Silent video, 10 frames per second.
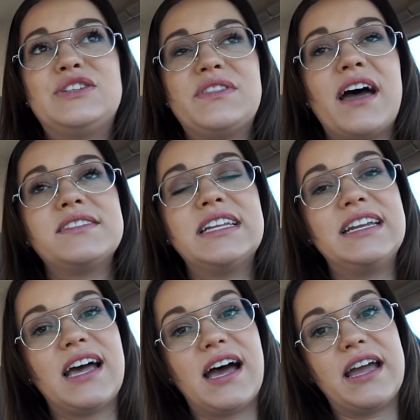
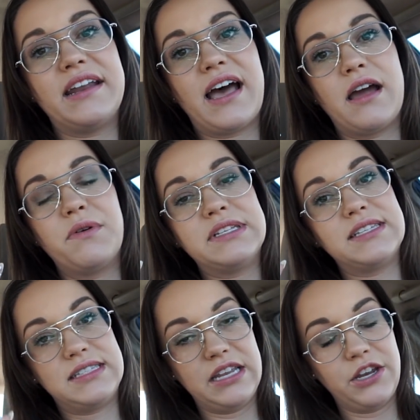2009, I was
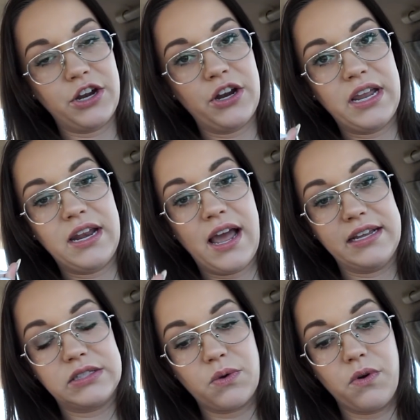a senior in
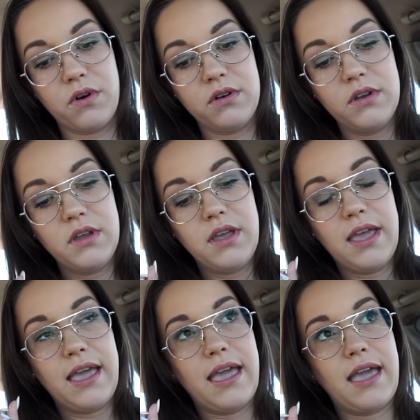high school,
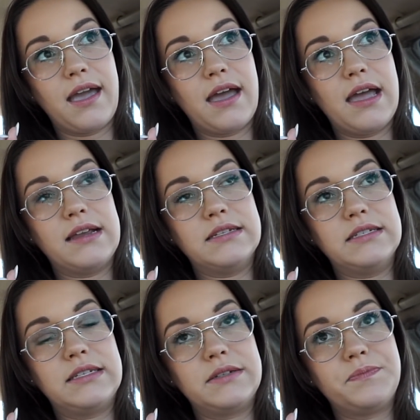
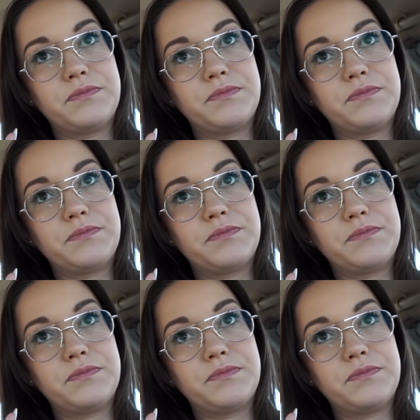and